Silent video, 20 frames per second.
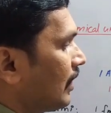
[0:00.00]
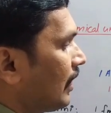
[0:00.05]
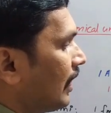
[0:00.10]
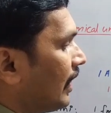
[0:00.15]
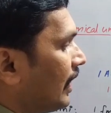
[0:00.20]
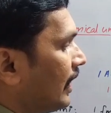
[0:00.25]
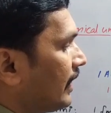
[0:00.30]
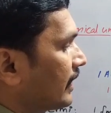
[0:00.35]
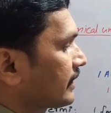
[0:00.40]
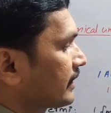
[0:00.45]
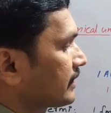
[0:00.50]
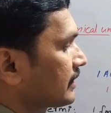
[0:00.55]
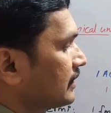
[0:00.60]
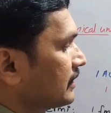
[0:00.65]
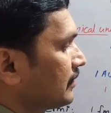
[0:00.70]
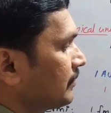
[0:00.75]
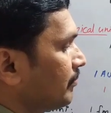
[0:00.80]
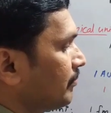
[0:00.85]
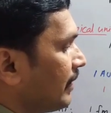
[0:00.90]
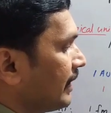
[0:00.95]

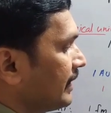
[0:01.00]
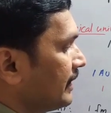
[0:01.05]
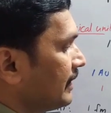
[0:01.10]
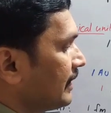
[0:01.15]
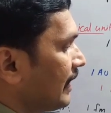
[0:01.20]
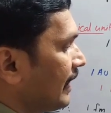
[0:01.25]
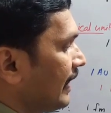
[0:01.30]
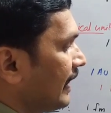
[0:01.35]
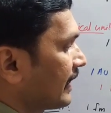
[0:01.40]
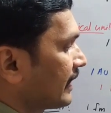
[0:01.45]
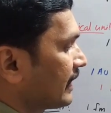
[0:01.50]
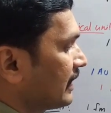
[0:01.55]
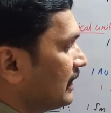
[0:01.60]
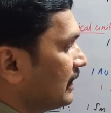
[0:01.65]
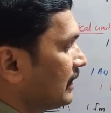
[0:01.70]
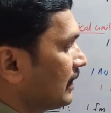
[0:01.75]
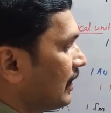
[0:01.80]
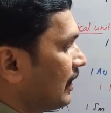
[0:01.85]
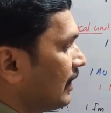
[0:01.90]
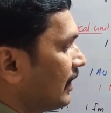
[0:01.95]
arc by angle.